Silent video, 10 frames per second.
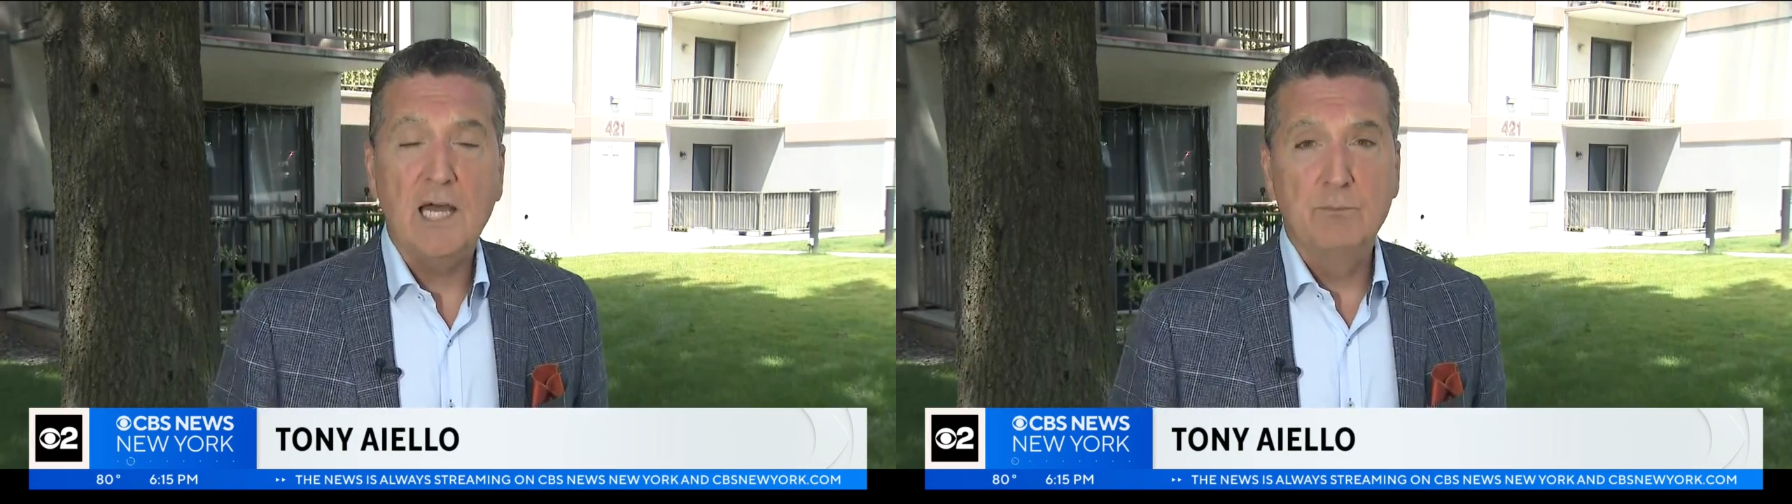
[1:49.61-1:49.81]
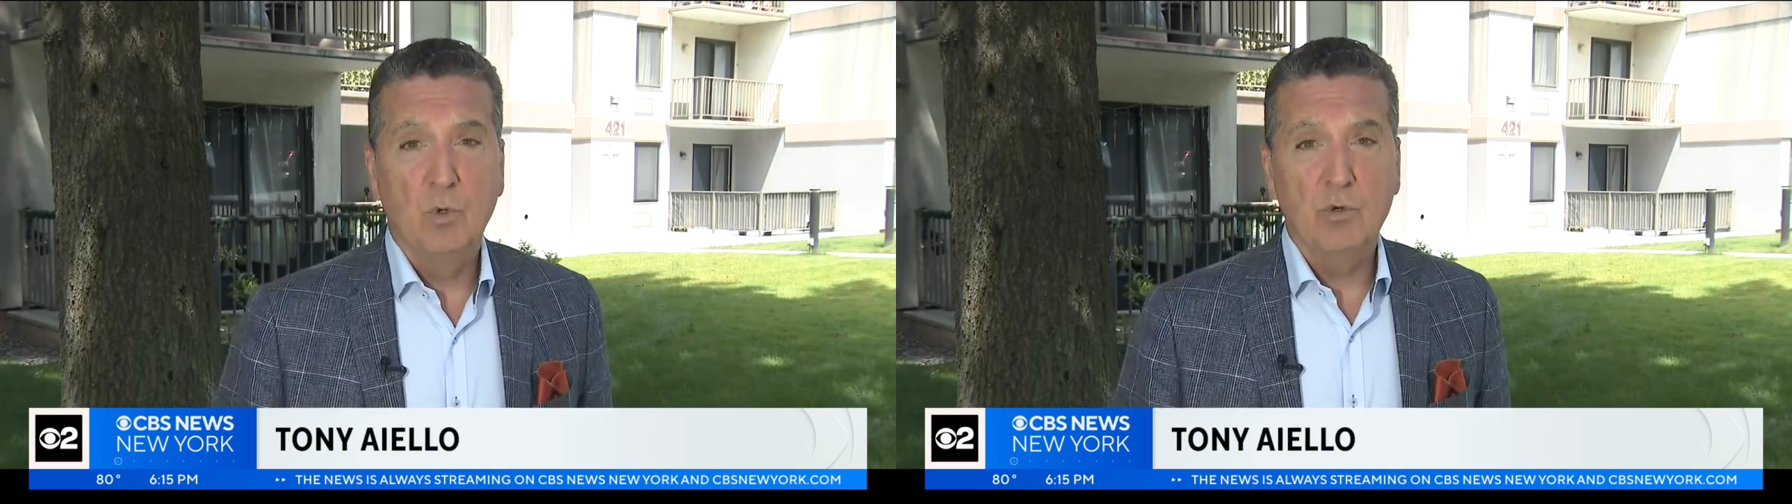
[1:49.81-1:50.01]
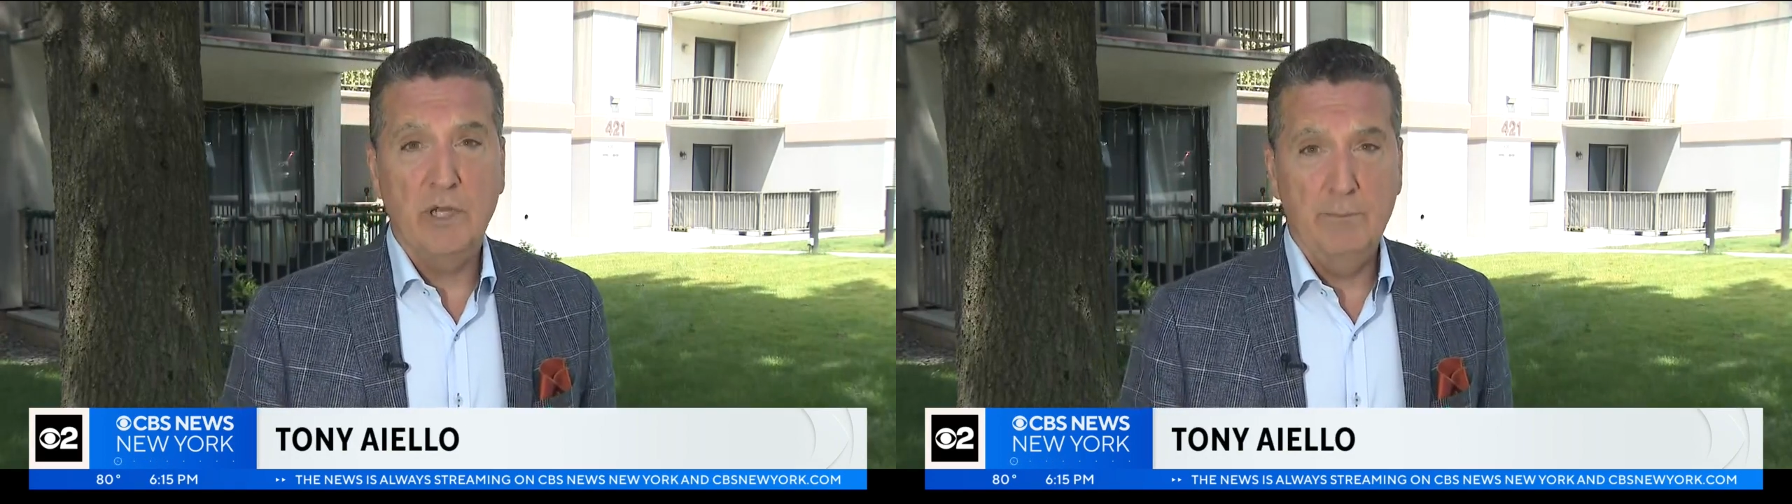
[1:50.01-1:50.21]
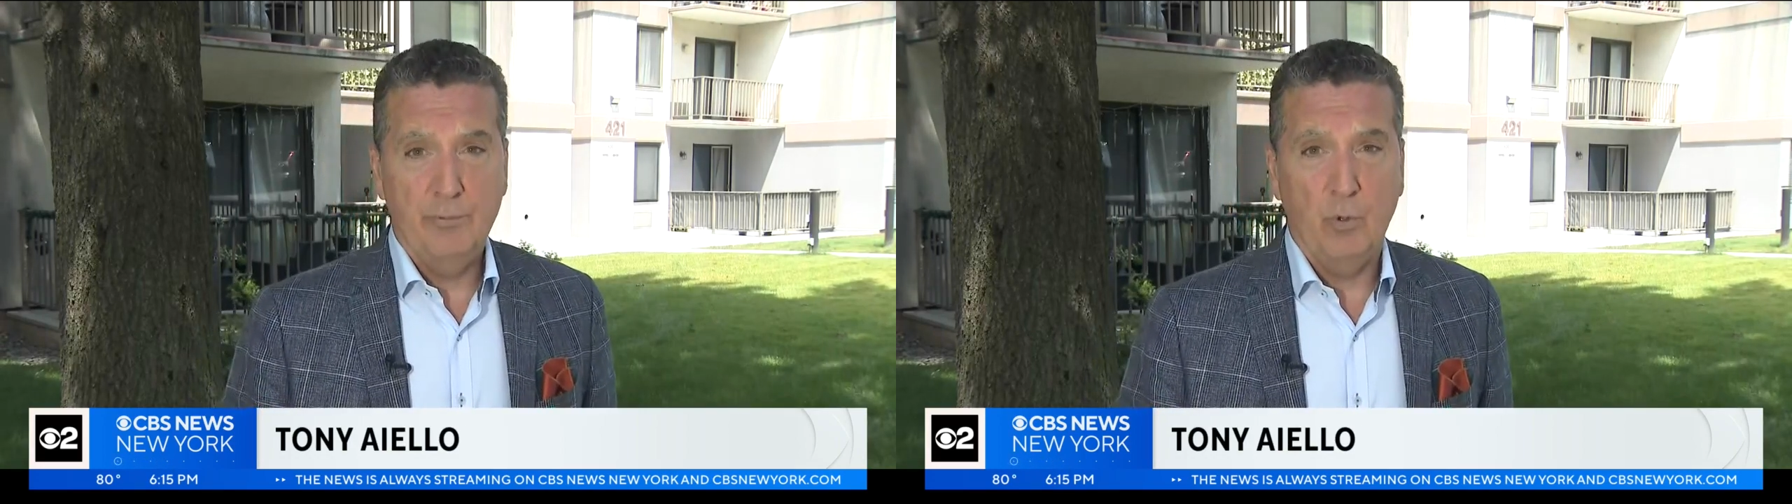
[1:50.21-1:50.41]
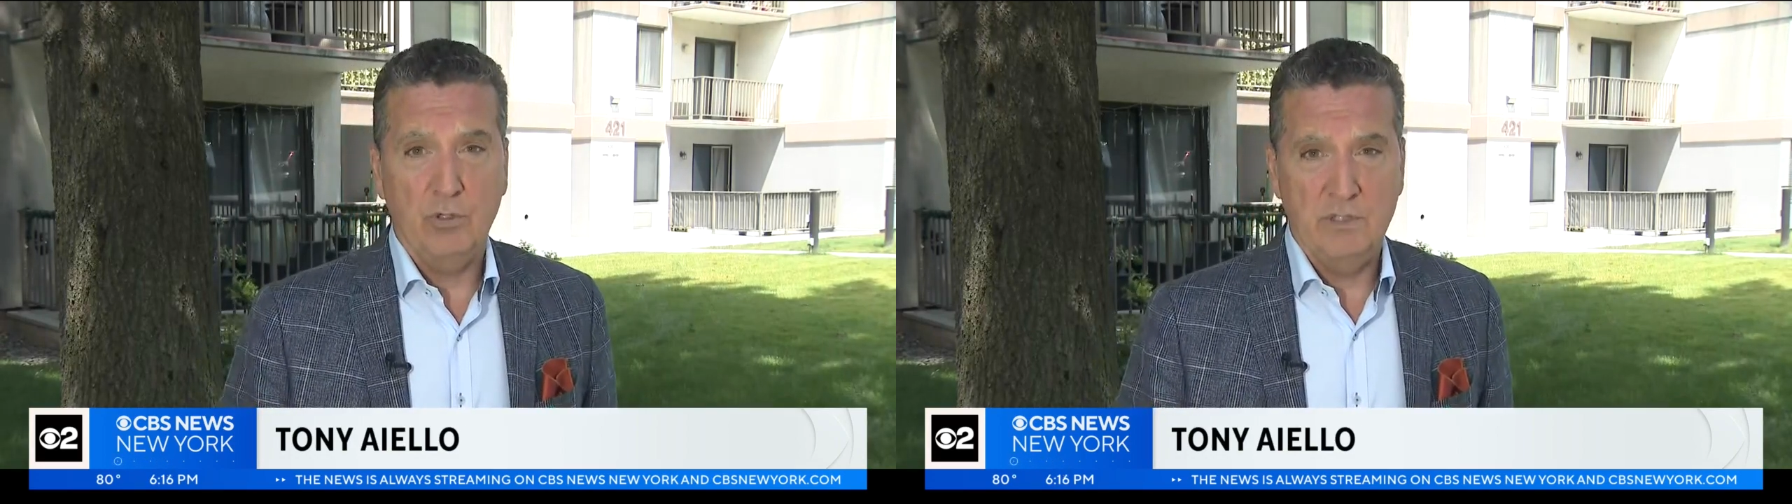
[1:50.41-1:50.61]
on more
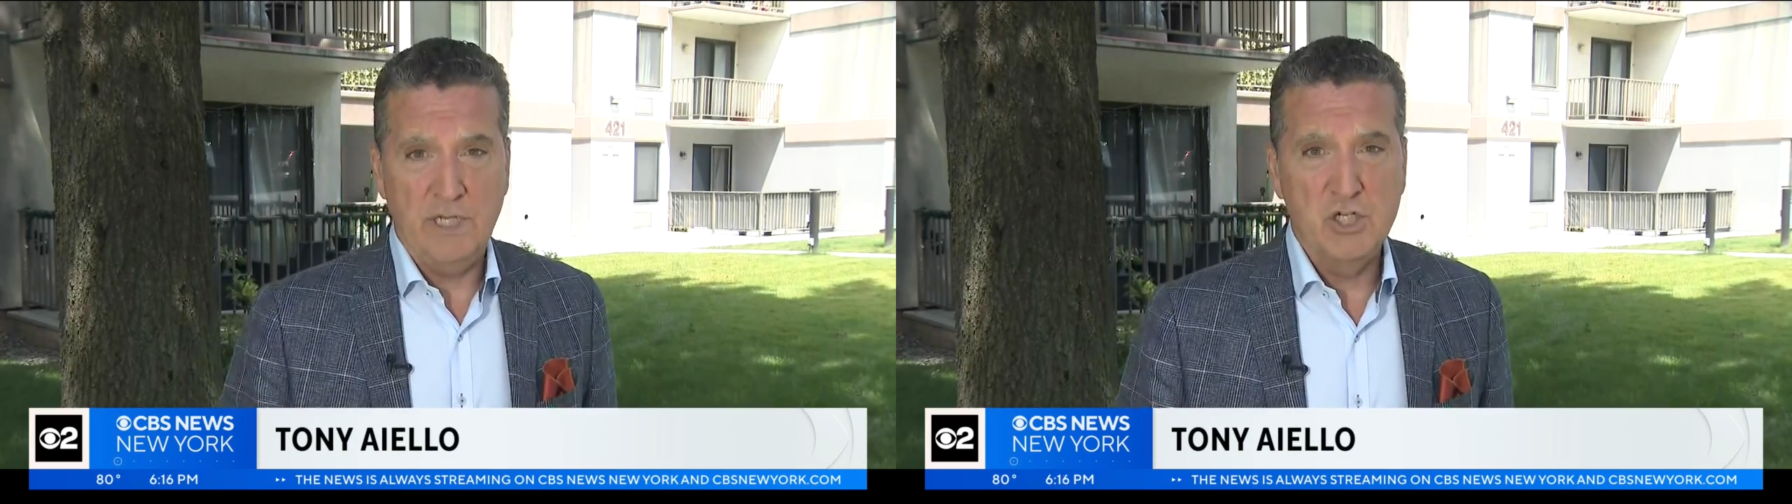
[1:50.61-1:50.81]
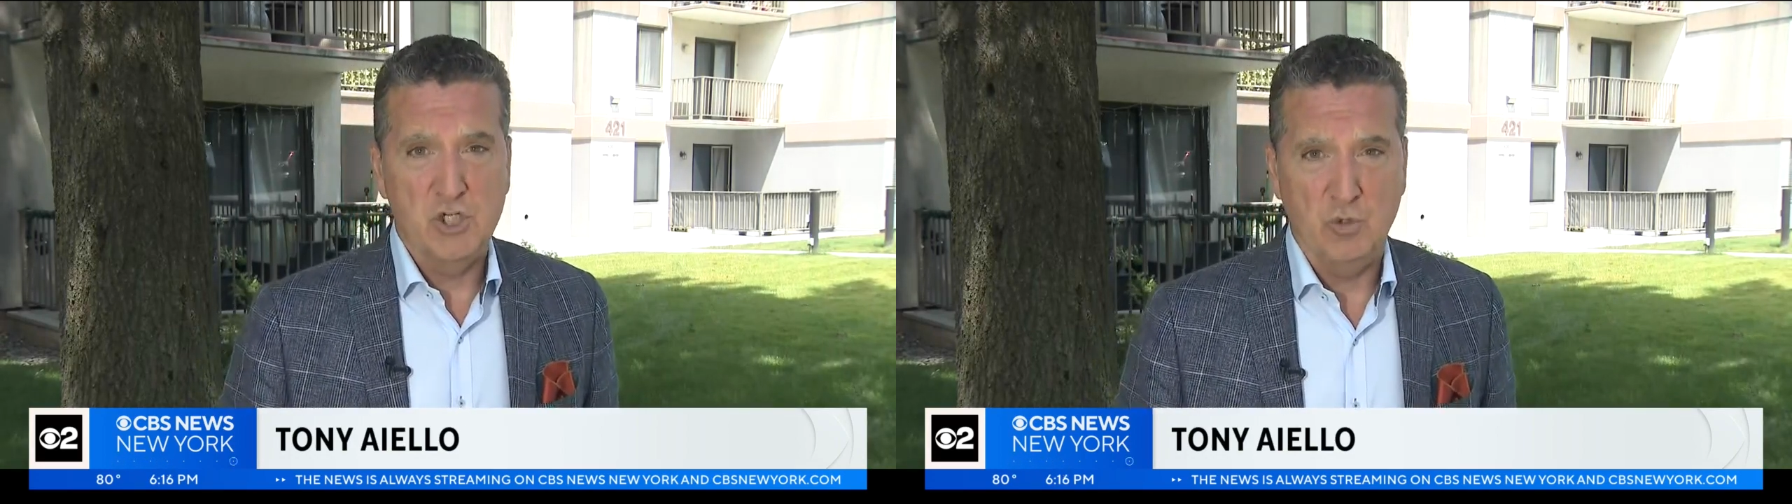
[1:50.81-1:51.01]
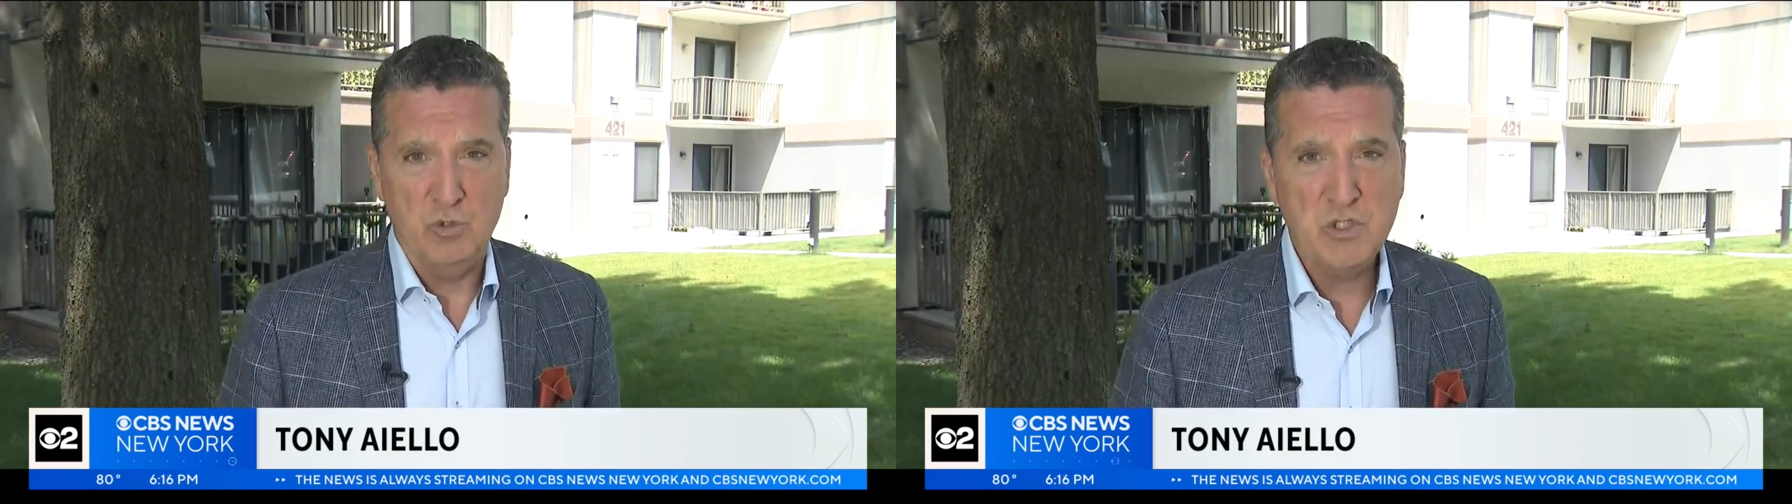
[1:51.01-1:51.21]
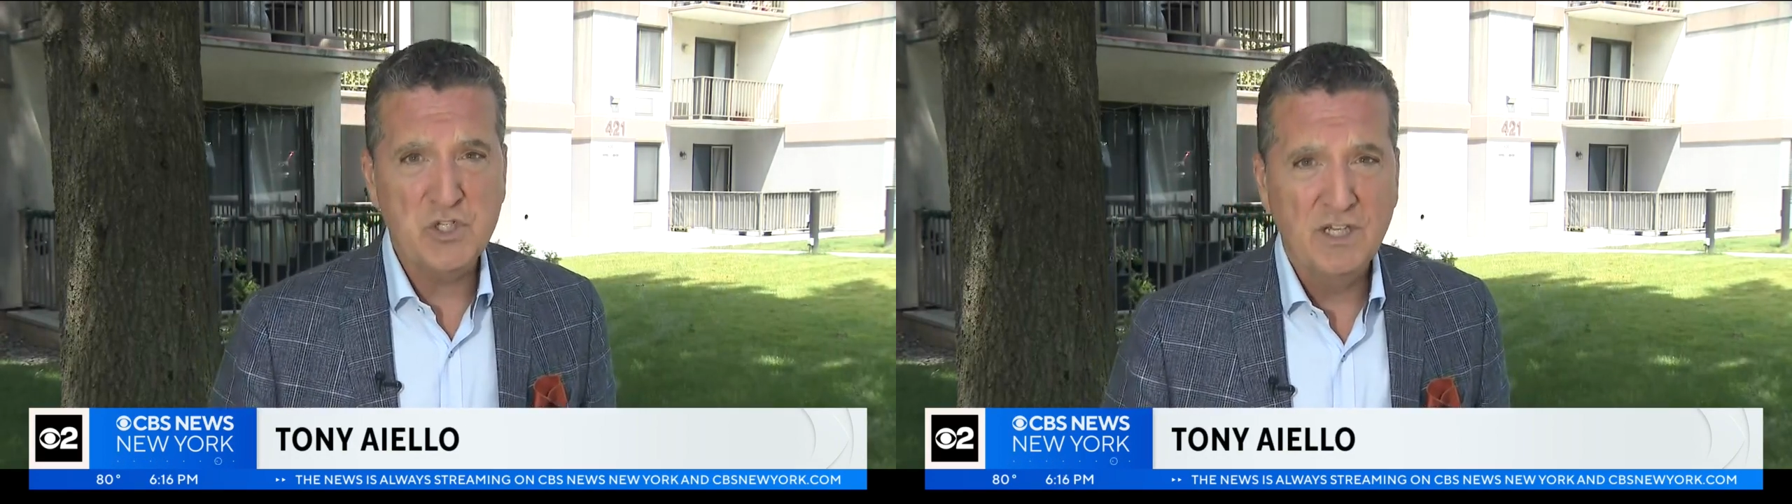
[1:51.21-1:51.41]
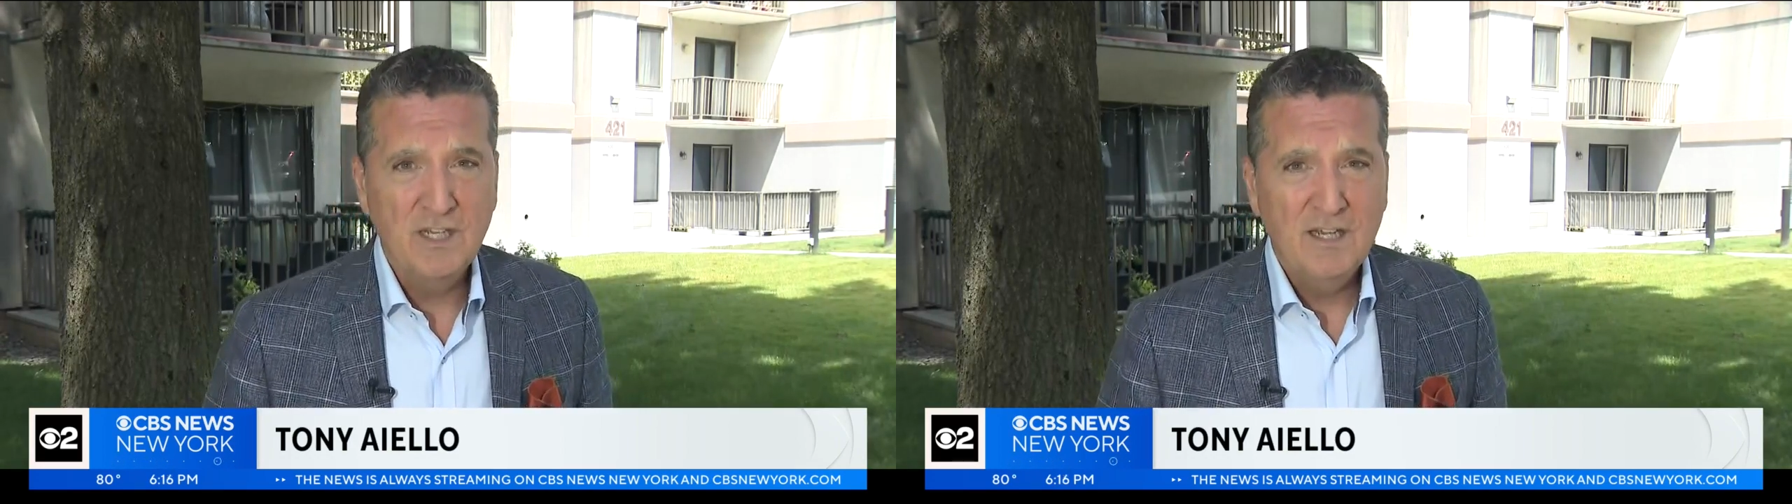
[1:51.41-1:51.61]
important
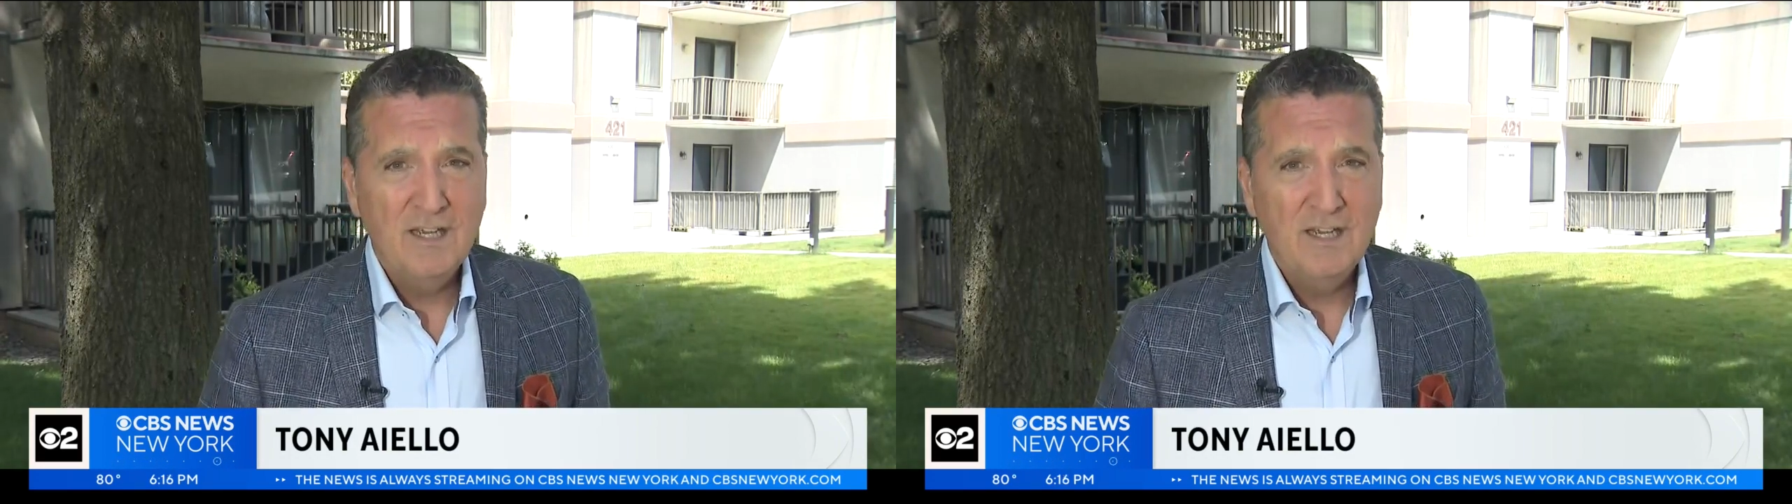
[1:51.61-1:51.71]
issues.